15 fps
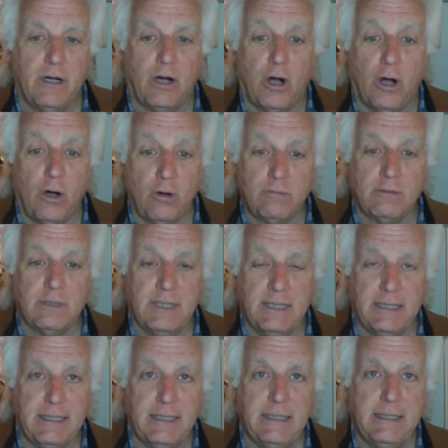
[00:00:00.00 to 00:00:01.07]

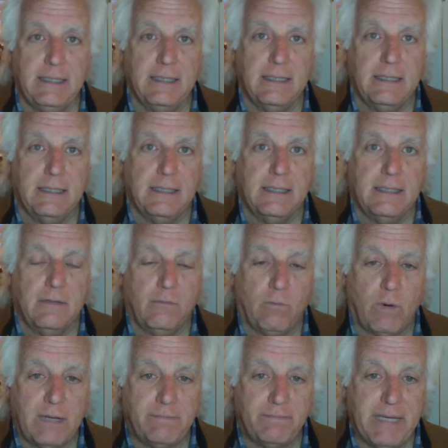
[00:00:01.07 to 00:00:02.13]
only
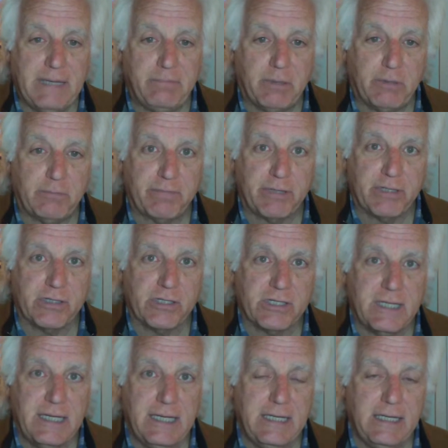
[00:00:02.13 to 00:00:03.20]
what people
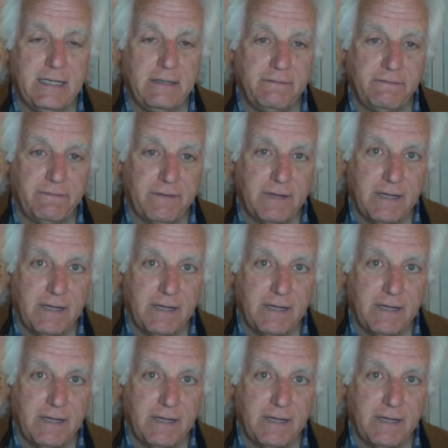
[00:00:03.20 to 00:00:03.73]
perceive